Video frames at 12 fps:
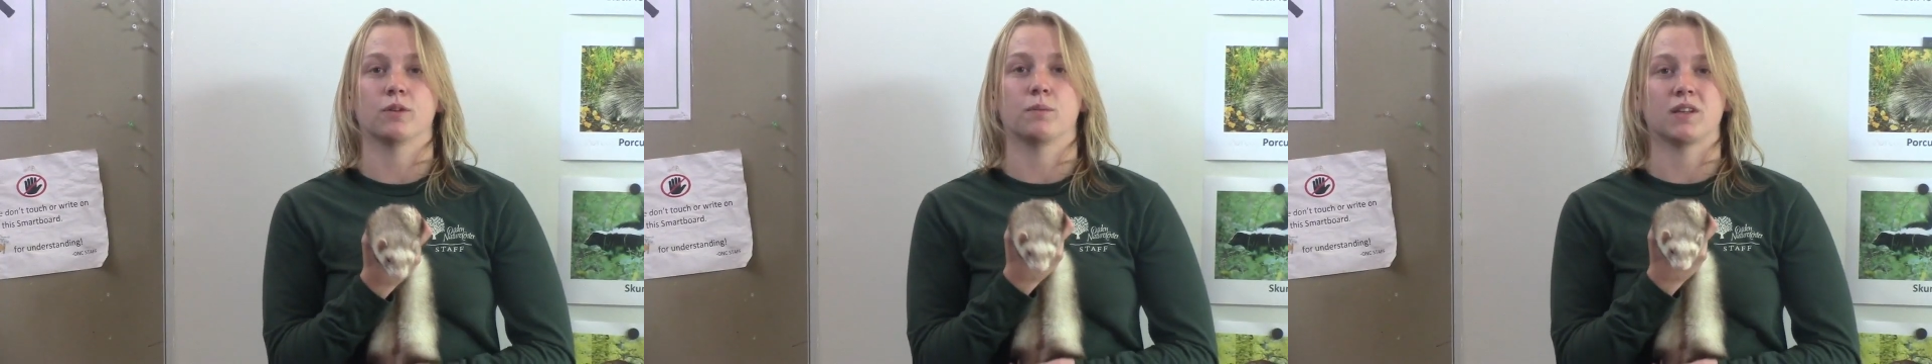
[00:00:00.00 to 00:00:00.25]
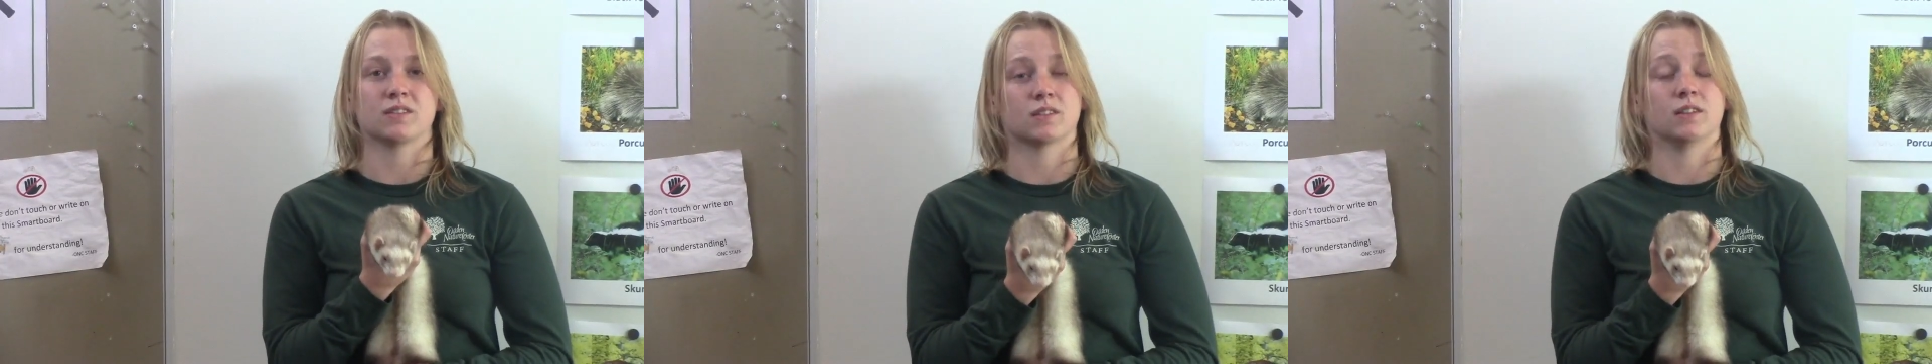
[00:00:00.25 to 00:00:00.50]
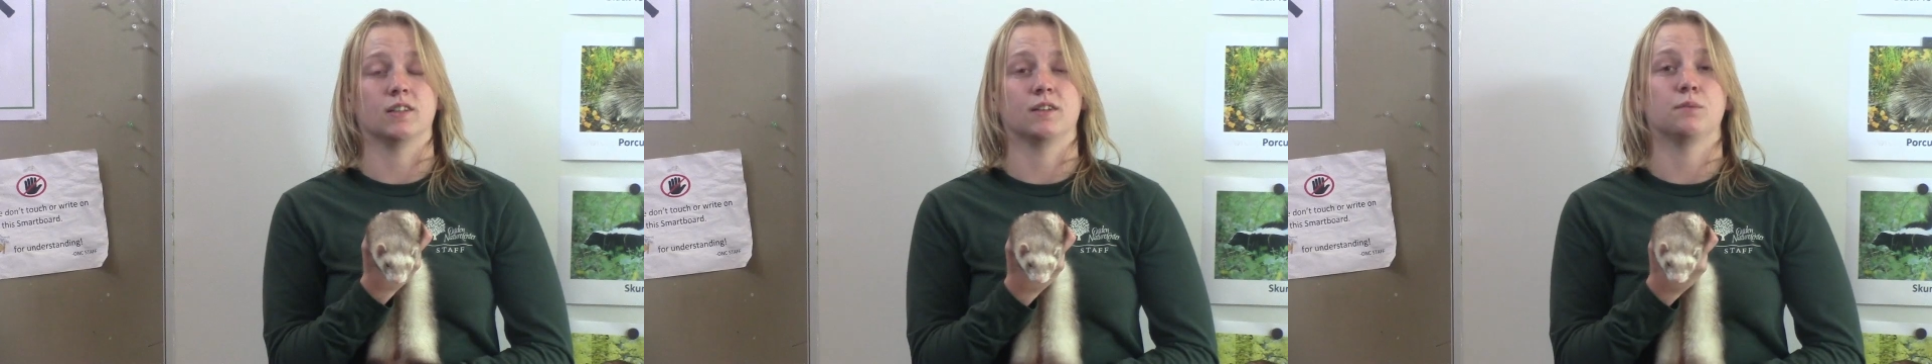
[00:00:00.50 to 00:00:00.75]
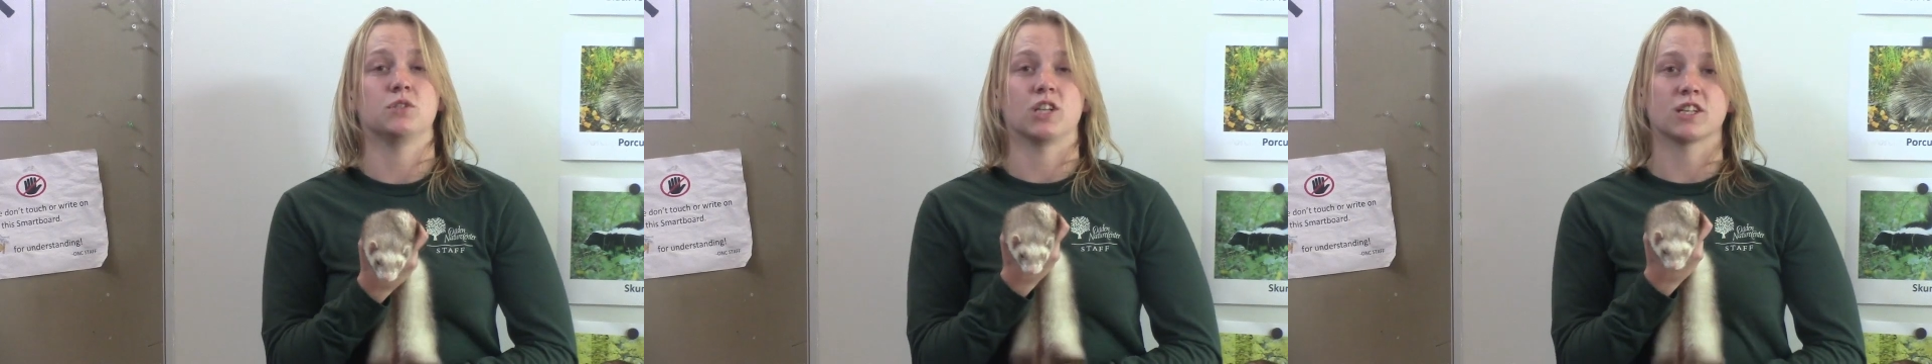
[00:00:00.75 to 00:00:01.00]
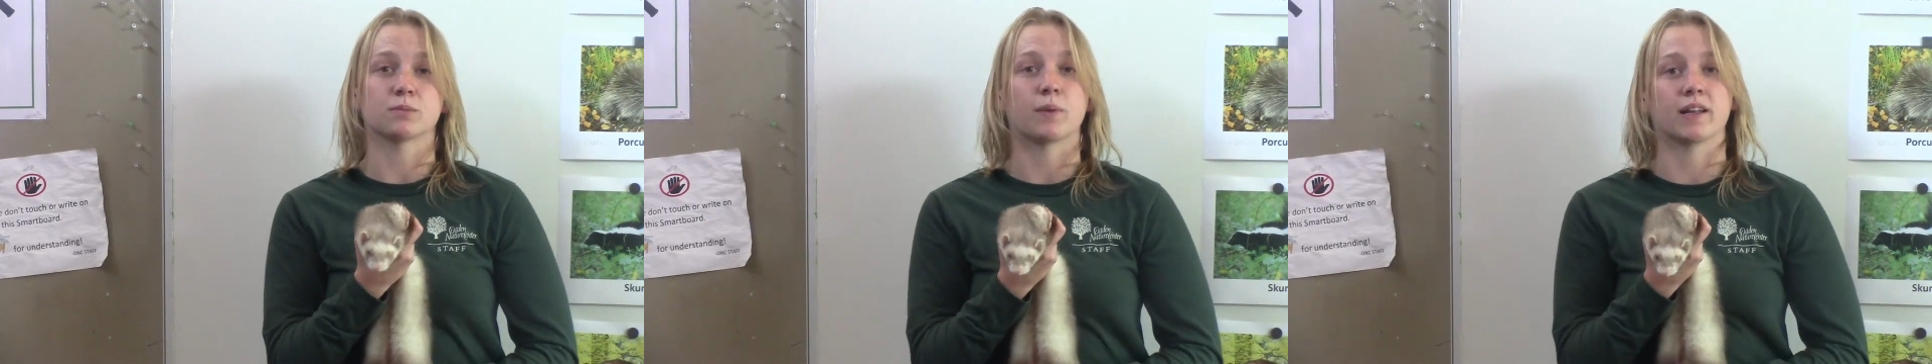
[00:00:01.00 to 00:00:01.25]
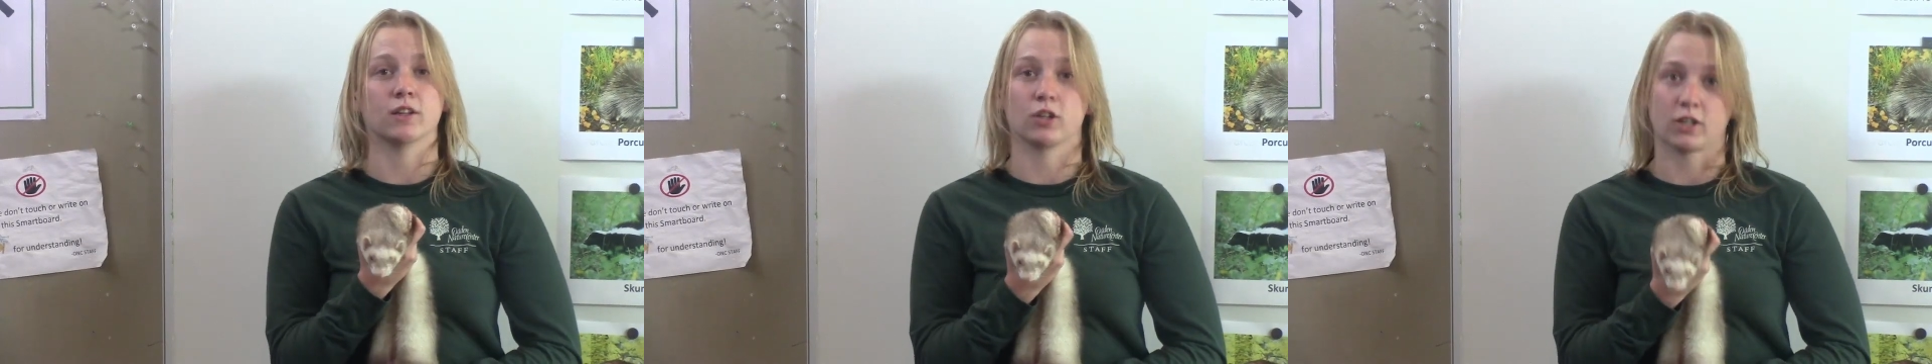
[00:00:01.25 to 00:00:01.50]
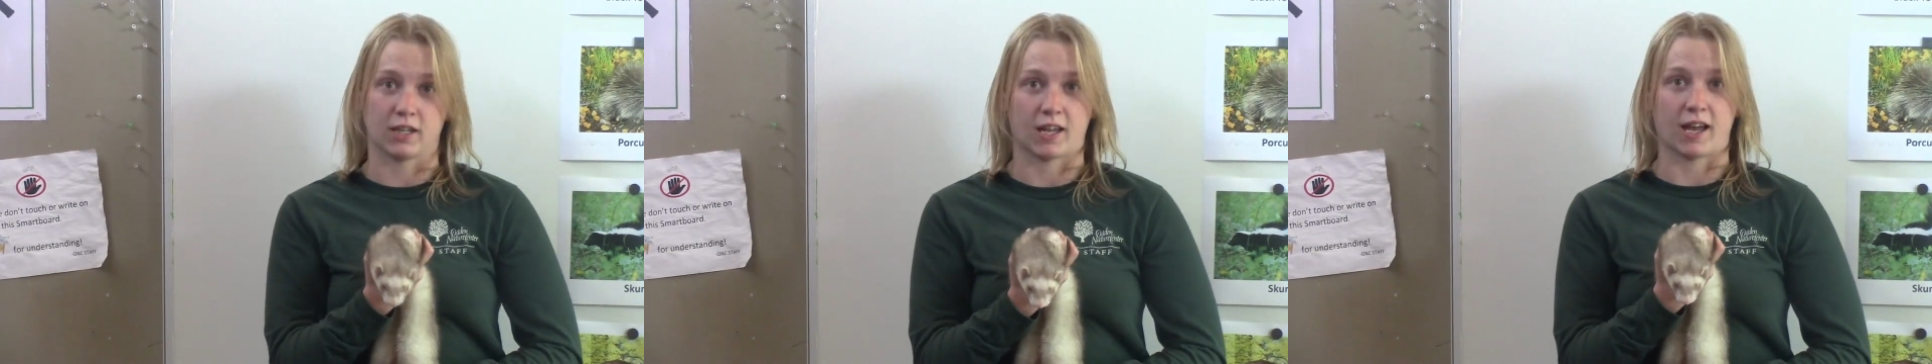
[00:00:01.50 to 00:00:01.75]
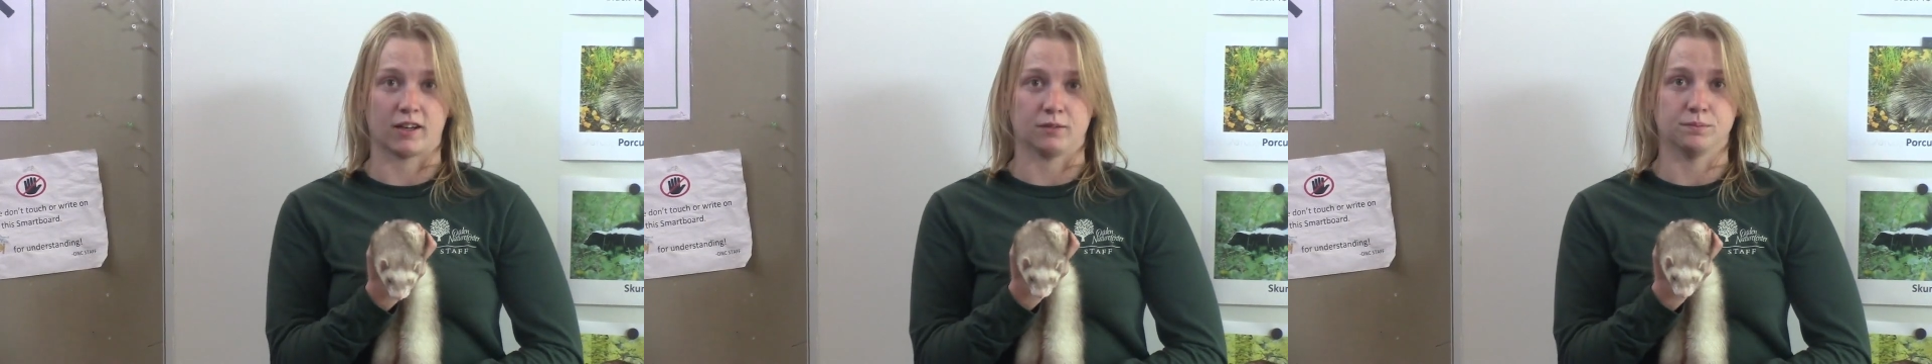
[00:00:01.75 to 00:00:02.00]
mustelid just by looking
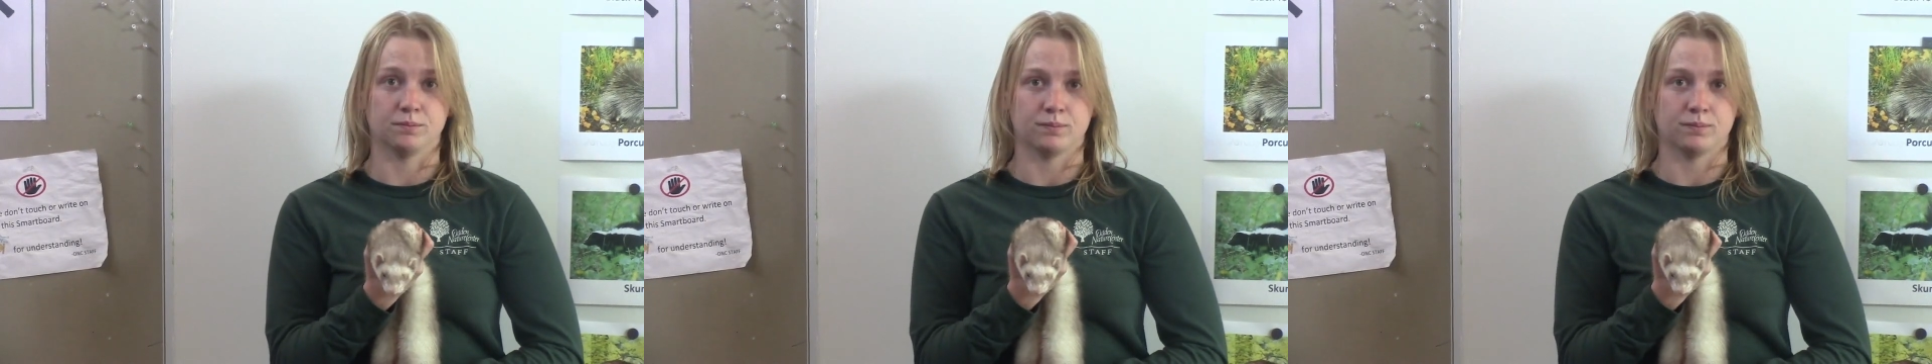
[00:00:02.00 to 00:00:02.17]
at them.